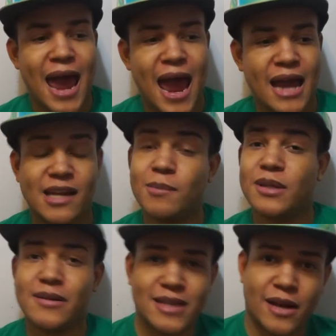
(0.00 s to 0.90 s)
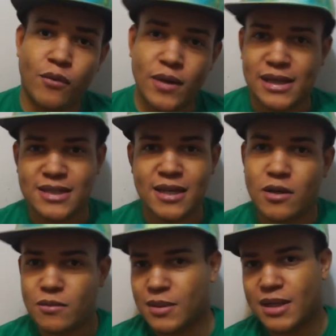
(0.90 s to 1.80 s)
and he believes that everyone gets
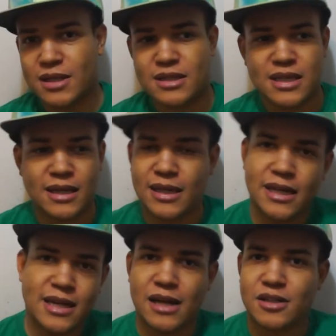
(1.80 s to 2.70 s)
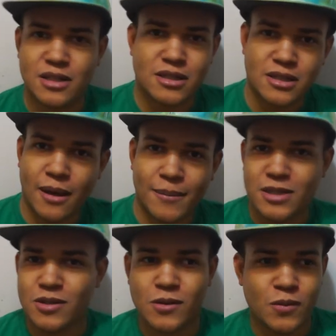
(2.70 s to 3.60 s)
killed because uh, he dodges a
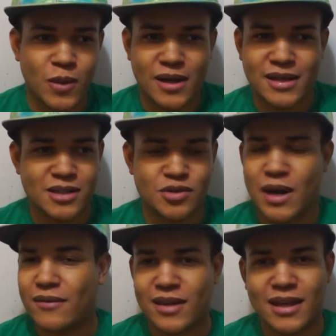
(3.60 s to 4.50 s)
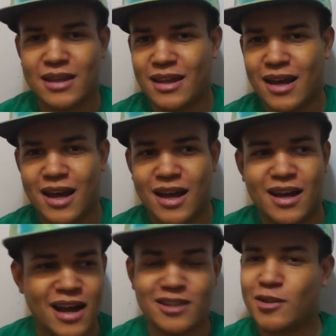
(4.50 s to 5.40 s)
missile while he's driving in the uh,
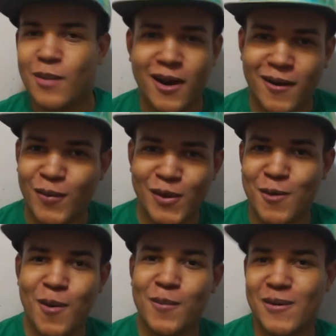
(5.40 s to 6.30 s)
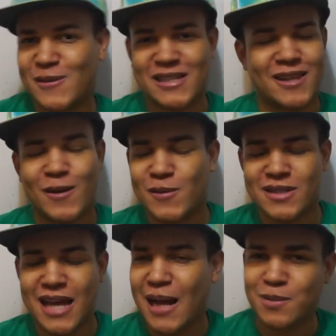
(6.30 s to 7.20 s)
Oscar Mayer Wienermobile, which I thought
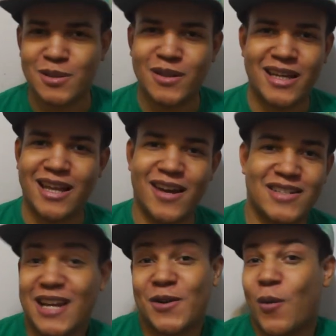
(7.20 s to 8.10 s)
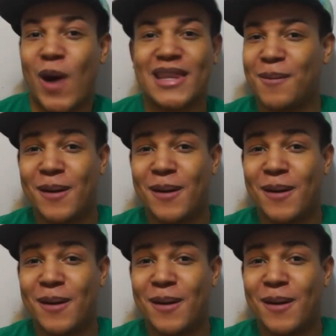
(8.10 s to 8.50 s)
was absolutely hilarious. I don't know why they